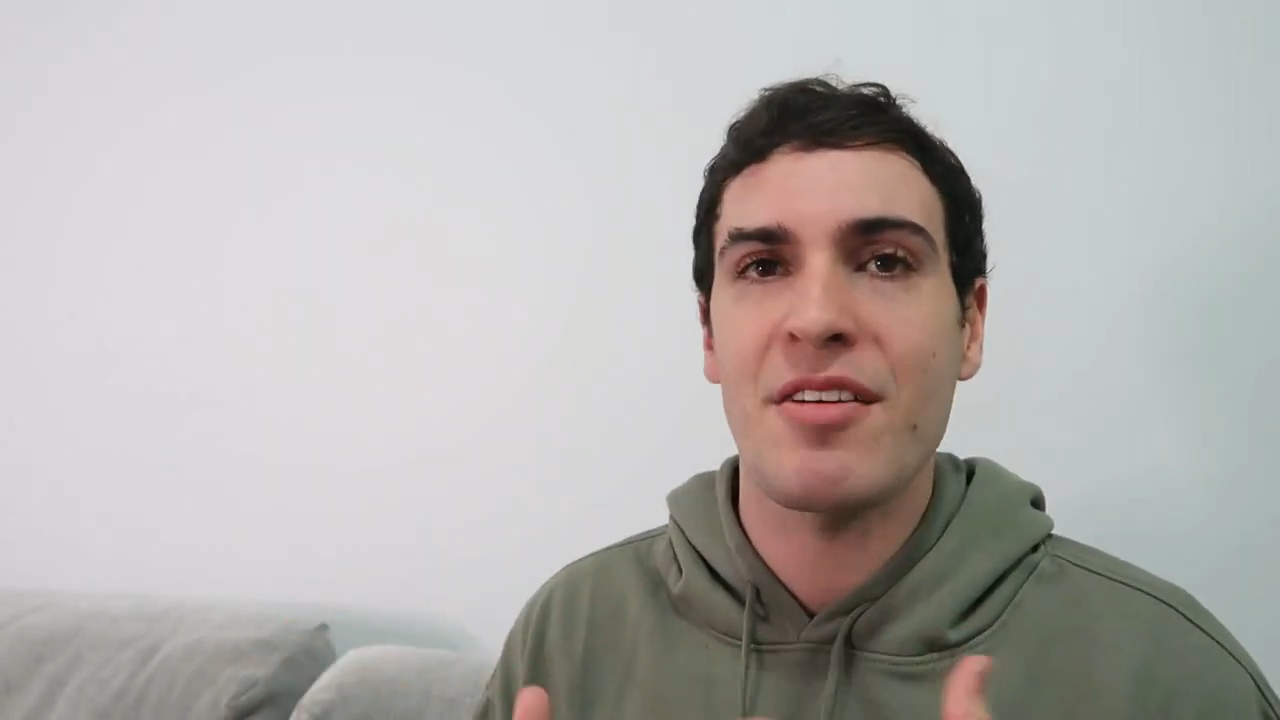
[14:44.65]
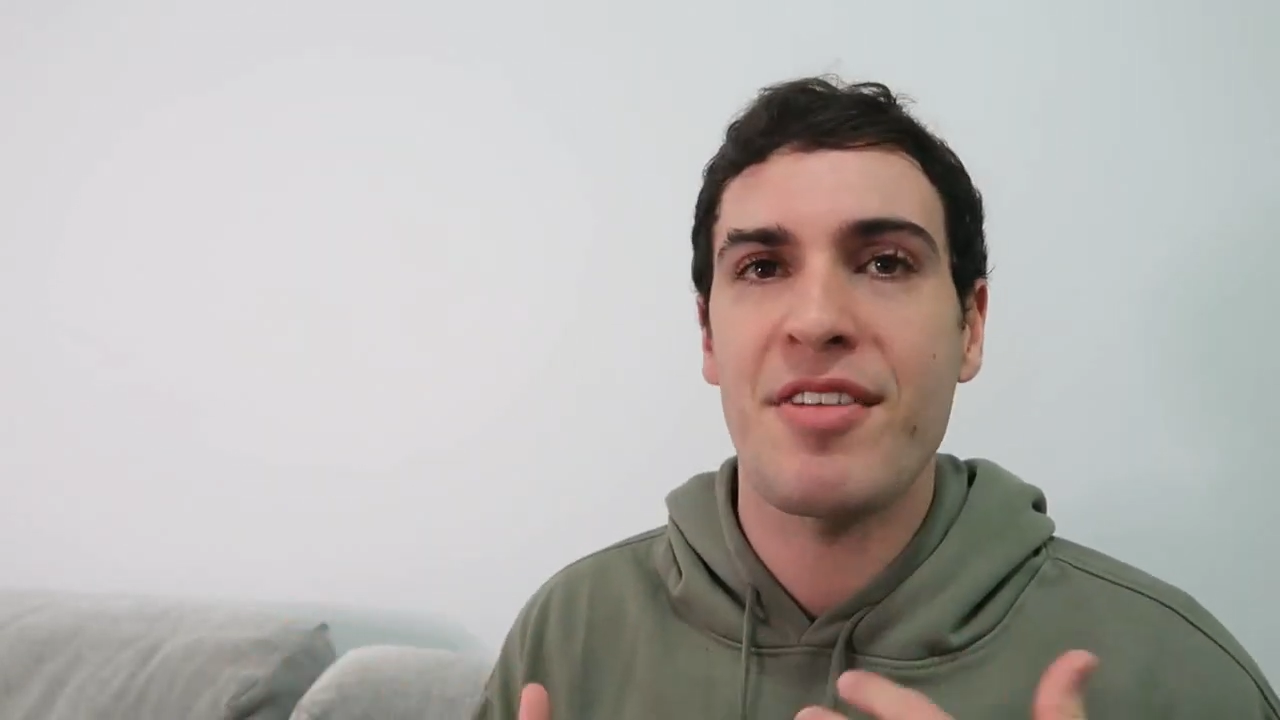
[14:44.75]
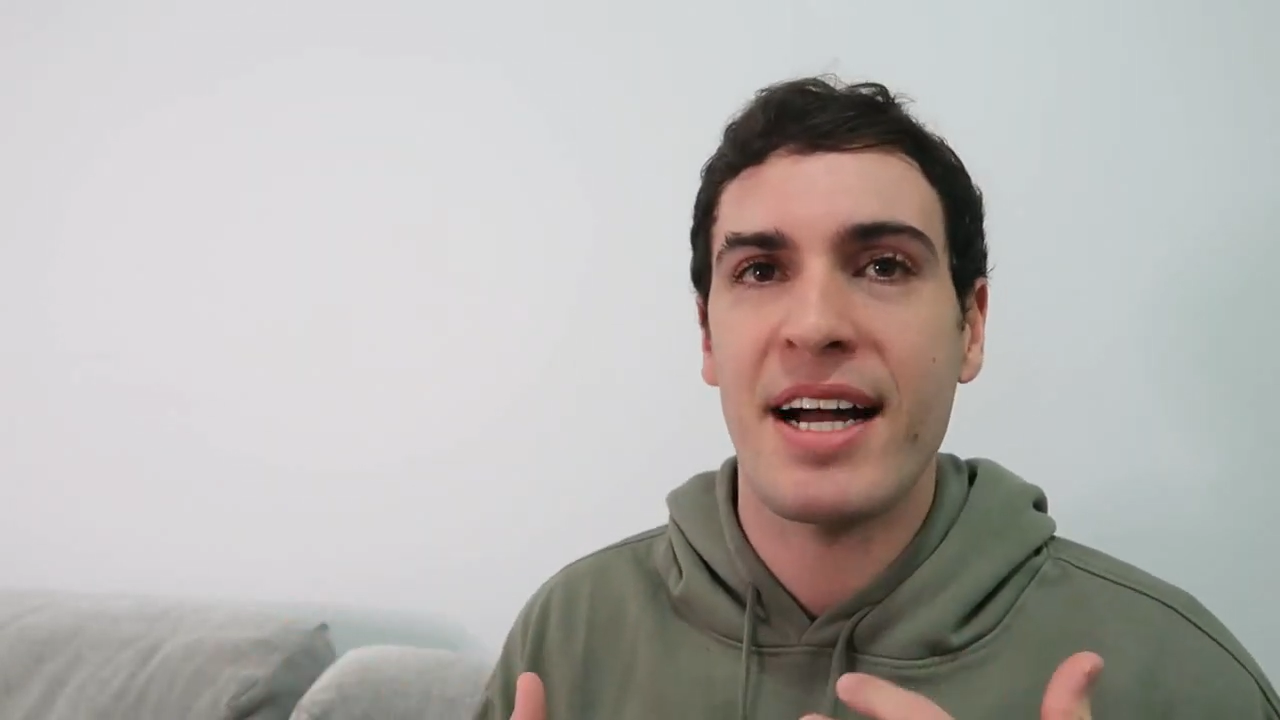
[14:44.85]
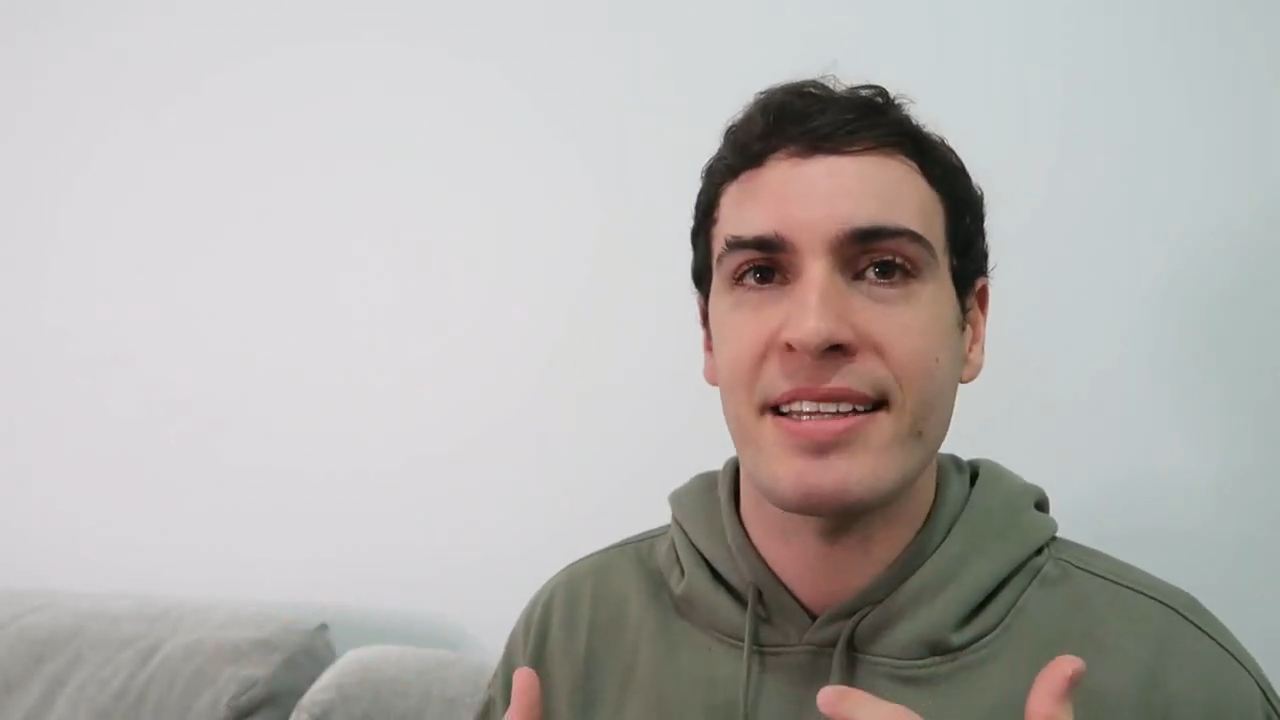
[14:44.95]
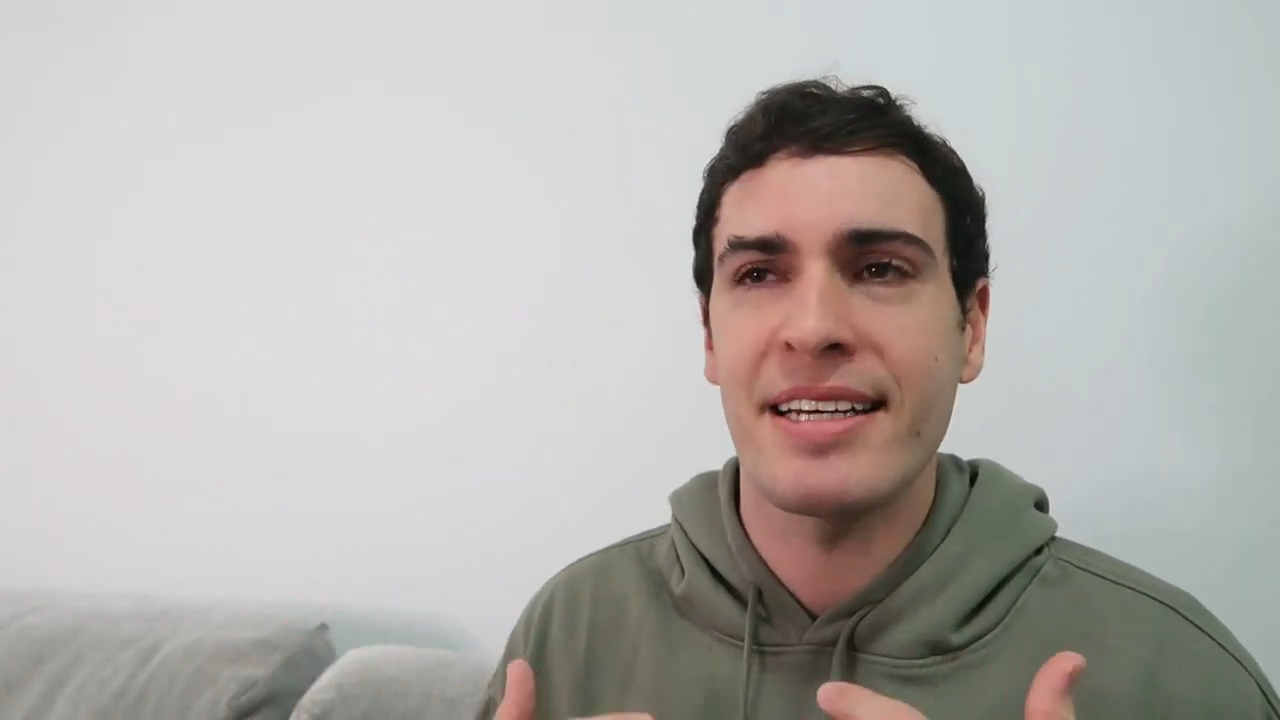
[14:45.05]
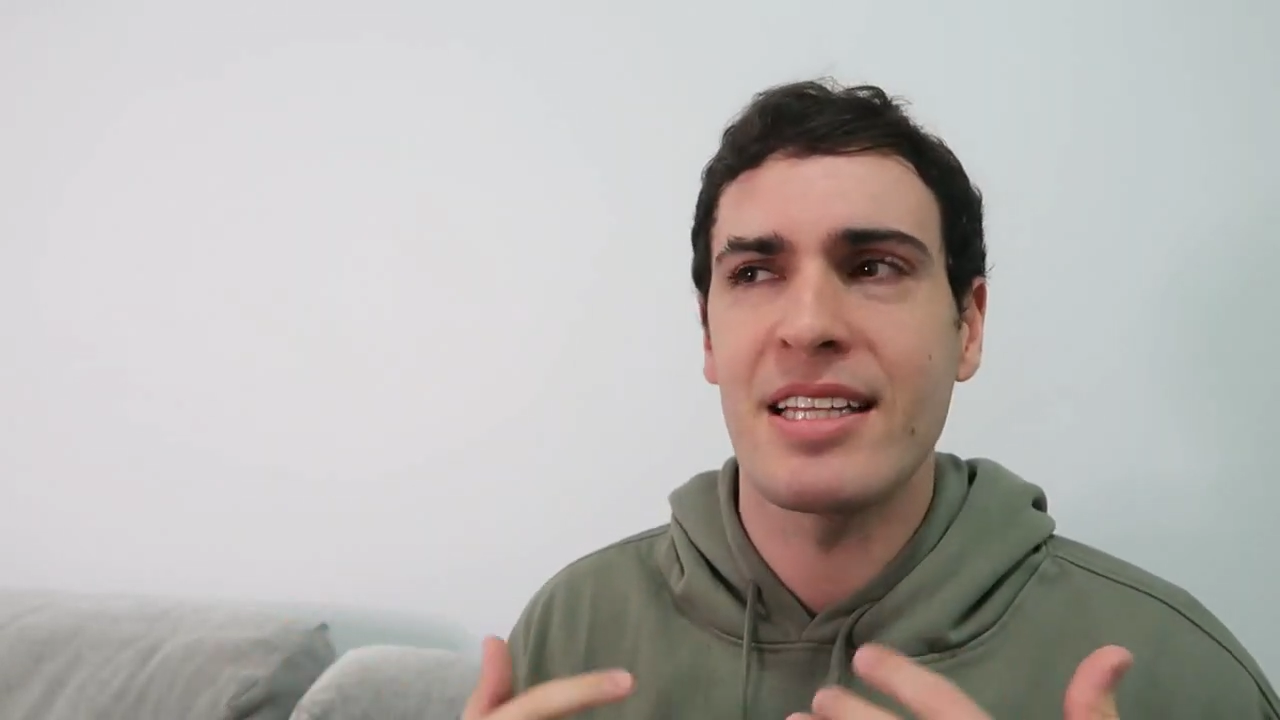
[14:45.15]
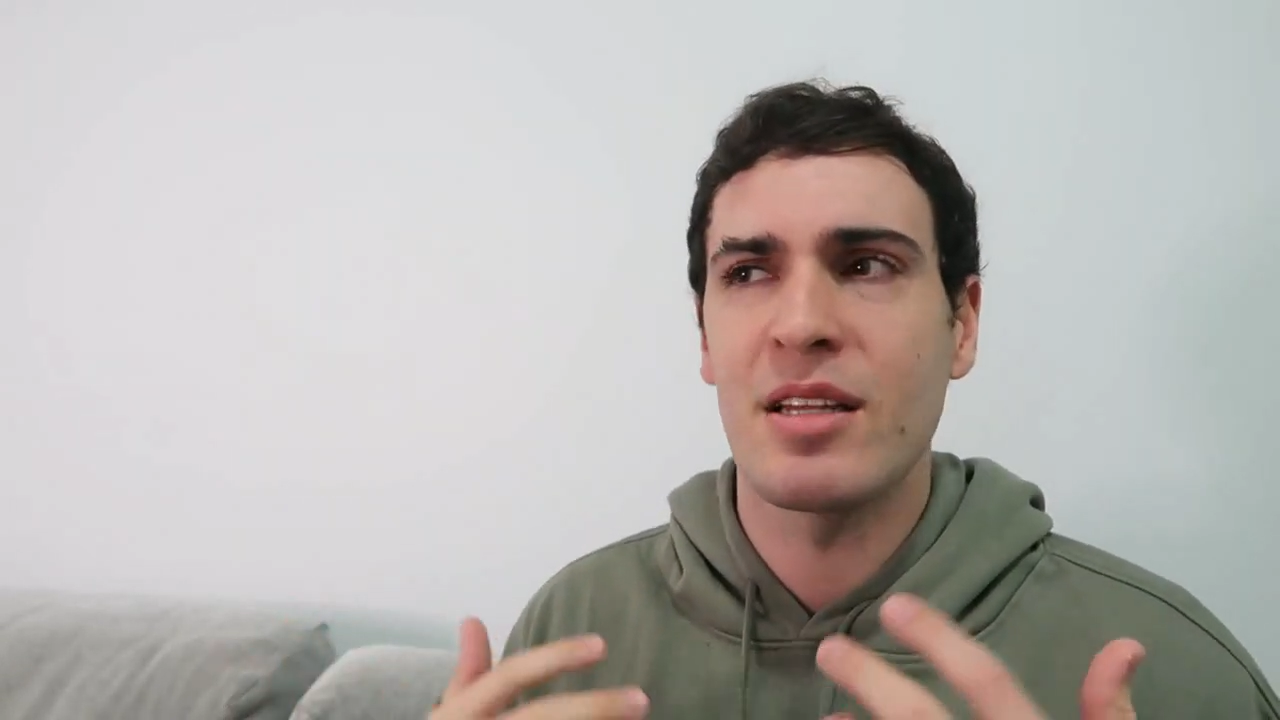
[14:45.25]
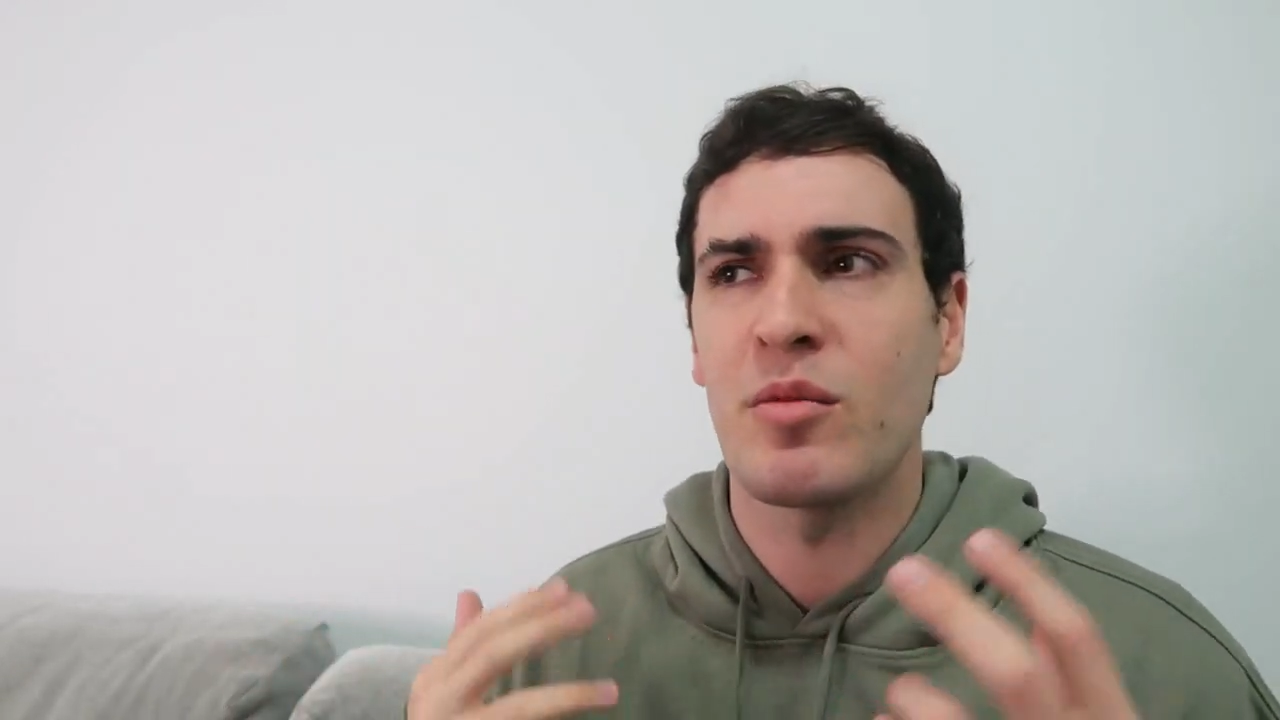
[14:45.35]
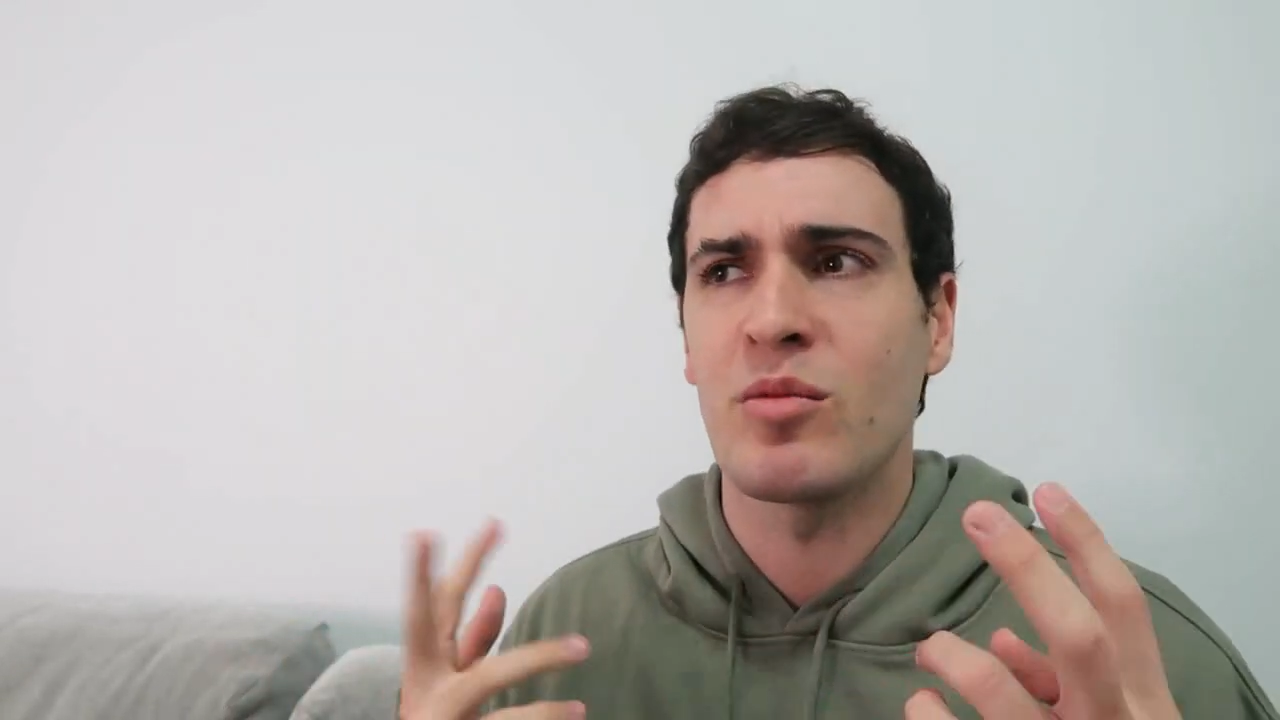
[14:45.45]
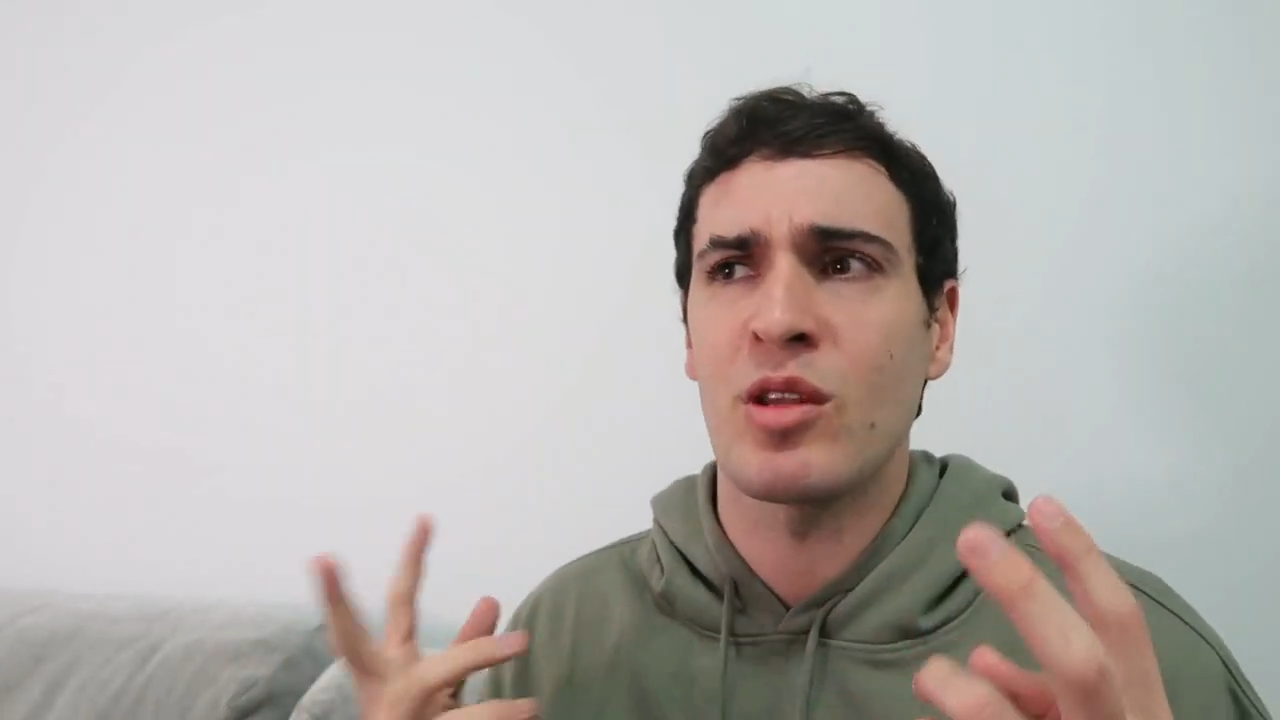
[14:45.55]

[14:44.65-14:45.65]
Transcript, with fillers: fact that the,